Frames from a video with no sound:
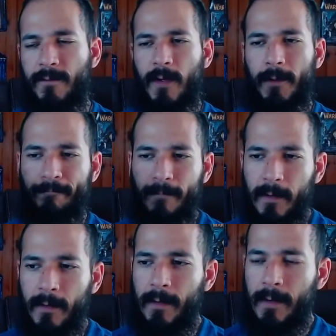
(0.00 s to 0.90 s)
So,
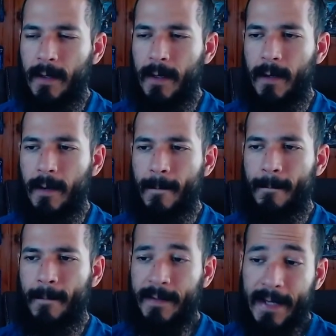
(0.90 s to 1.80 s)

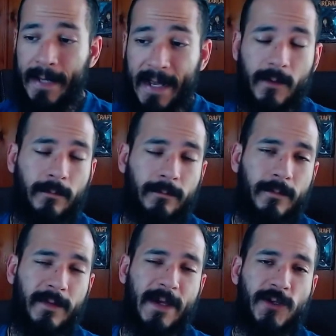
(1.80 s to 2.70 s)
in the next
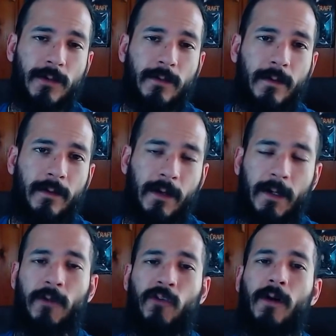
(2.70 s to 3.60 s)
session, they're
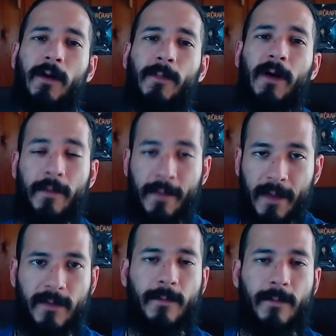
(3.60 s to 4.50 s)
going to talk about
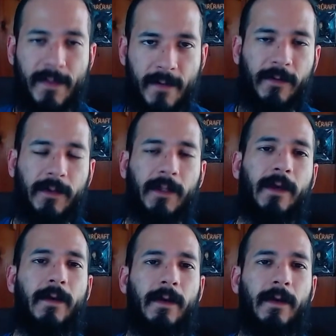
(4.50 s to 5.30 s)
this specifically,